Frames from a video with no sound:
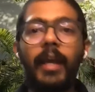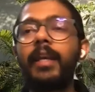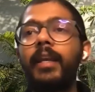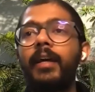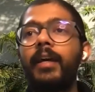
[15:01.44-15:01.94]

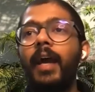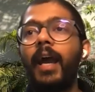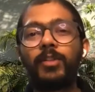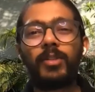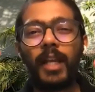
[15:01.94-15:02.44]
right?
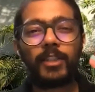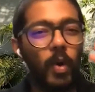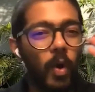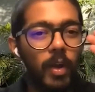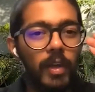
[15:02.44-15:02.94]
And so that's
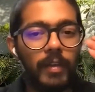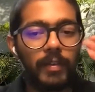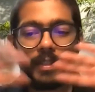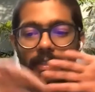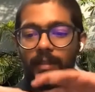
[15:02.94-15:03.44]
all
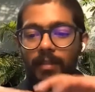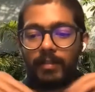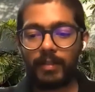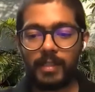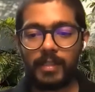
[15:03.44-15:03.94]
this
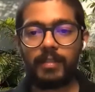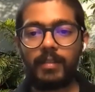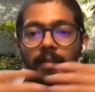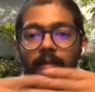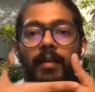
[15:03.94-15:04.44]

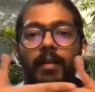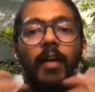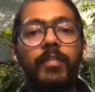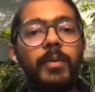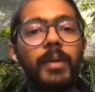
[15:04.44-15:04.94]

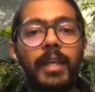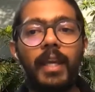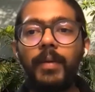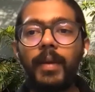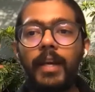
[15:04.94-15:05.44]
GraphQL
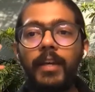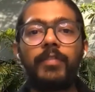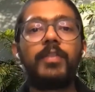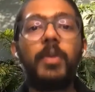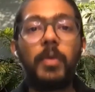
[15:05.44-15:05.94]
gateway kind
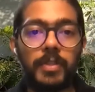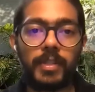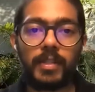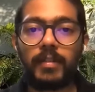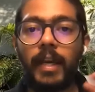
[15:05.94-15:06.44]
of
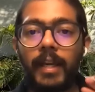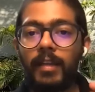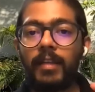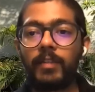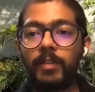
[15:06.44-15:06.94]
knows,
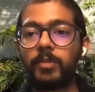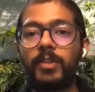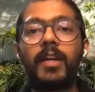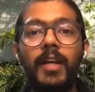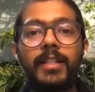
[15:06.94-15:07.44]
right? Even
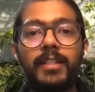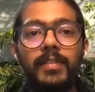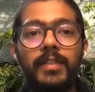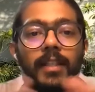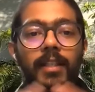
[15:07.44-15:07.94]
those underlying
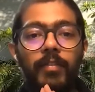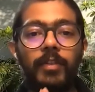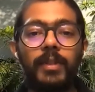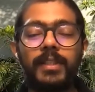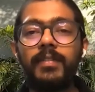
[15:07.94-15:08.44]
services are
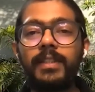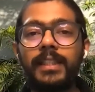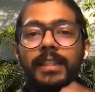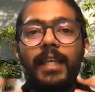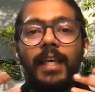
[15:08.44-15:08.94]
GraphQL
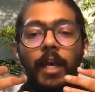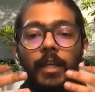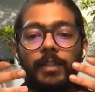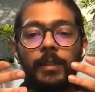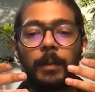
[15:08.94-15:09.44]
services.
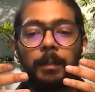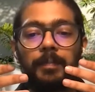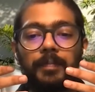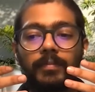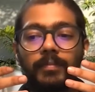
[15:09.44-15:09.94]
So
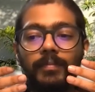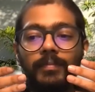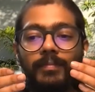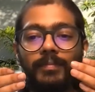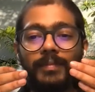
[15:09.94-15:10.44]

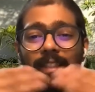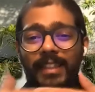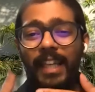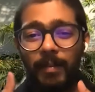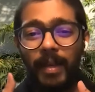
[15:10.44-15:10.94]

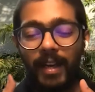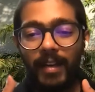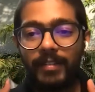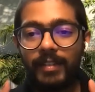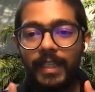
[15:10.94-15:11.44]
this gateway
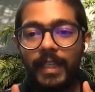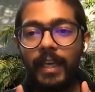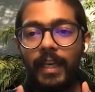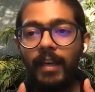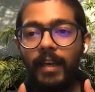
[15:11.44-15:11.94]
can't really